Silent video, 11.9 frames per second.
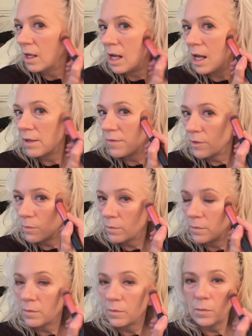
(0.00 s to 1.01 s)
out of the
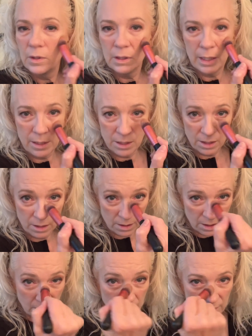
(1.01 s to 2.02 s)

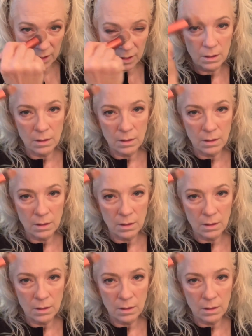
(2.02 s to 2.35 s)
relationships.